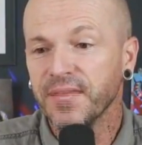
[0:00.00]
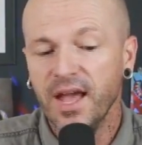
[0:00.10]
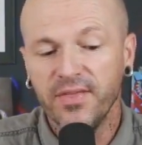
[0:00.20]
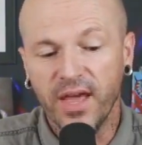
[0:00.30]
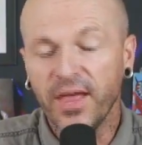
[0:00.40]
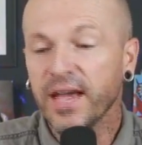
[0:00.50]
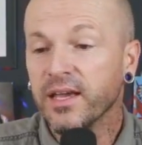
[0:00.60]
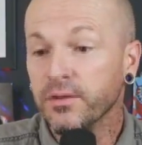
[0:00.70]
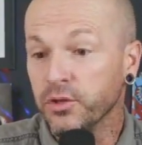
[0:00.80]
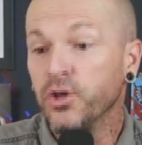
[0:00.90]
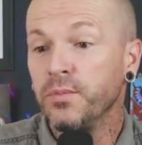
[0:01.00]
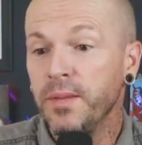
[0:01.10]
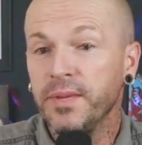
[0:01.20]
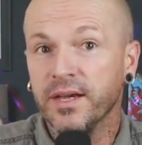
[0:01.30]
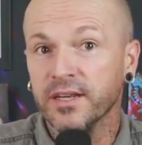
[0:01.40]
Now, that could be
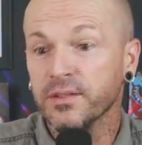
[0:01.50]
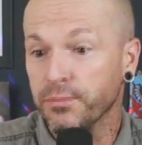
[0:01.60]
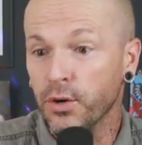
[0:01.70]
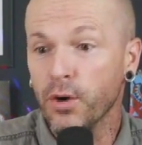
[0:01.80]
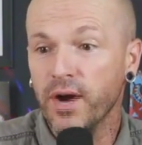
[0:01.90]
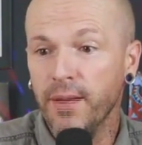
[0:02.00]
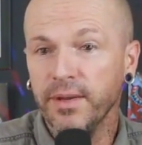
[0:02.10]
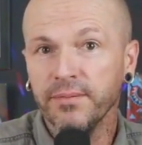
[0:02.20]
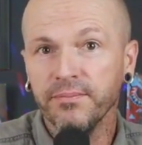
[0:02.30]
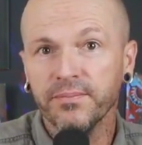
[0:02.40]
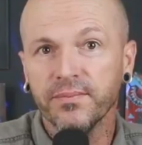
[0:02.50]
because of programming,